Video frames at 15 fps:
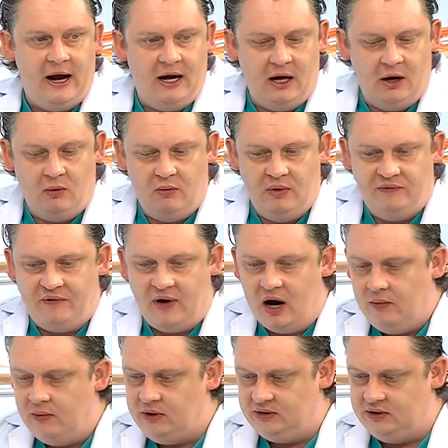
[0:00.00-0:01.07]
with
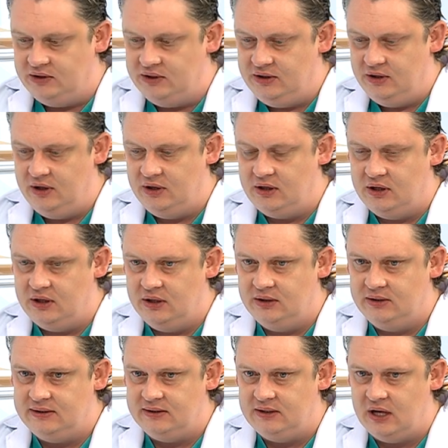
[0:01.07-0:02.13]
our technique,
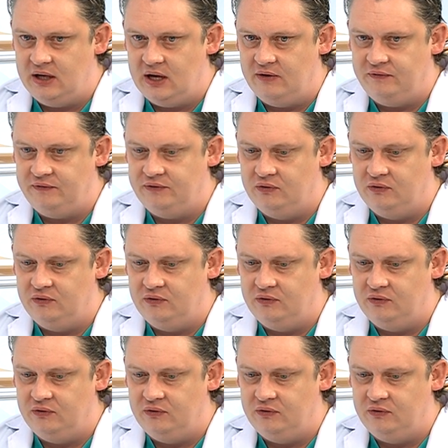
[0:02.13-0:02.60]
it's enough